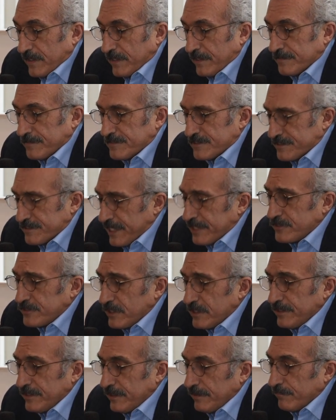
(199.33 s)
It's
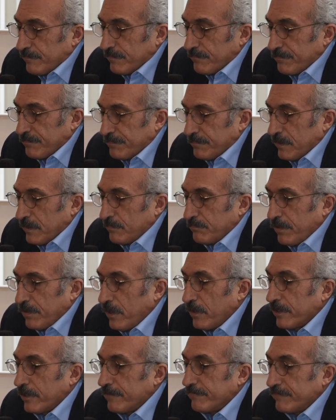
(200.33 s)
essentially a
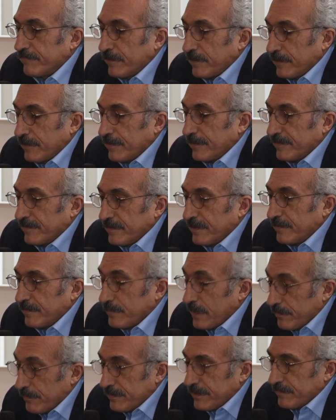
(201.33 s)
part of
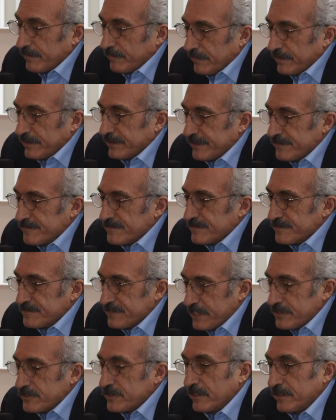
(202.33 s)
it's
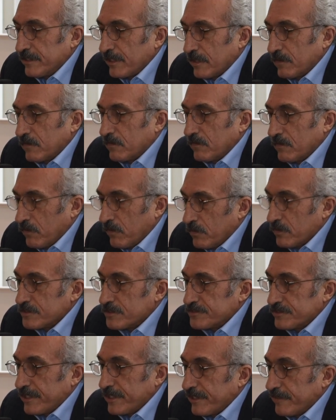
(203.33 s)
essentially a
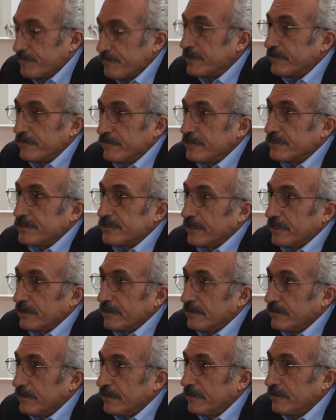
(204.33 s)
course that I've been
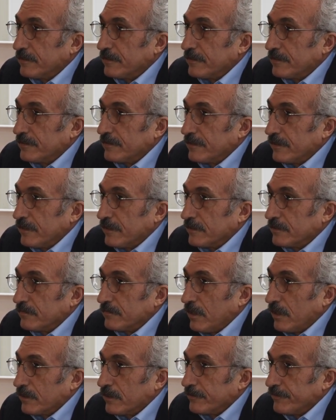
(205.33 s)
teaching
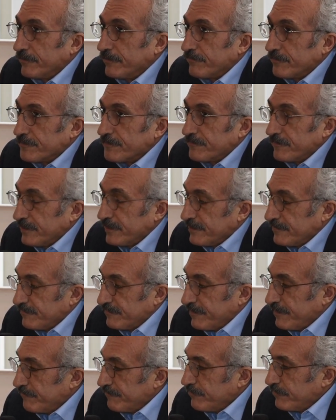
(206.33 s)
at our university at
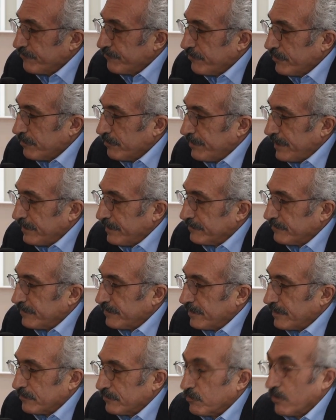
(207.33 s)
Stanford for about
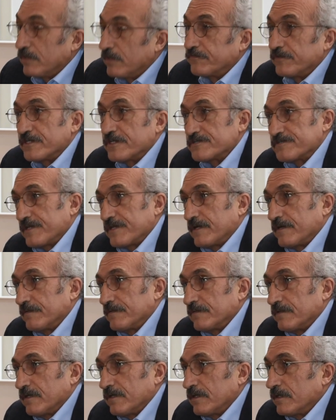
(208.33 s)
12 years now.
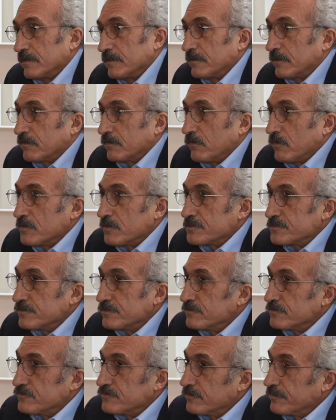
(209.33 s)
The
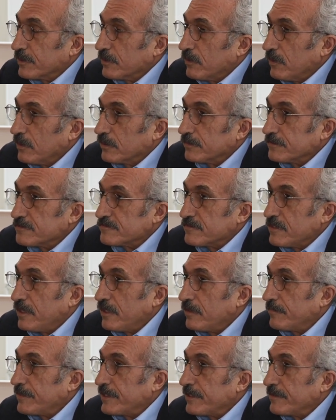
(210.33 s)
course used to be called
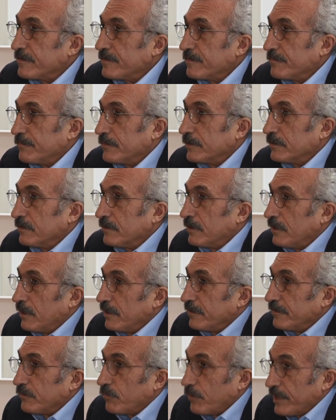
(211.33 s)
Islam and
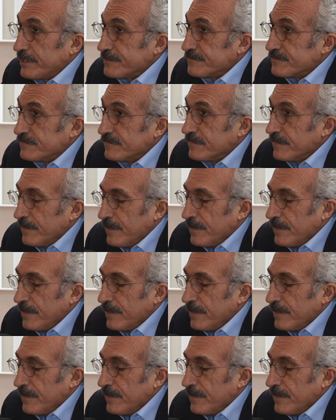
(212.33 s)
the West.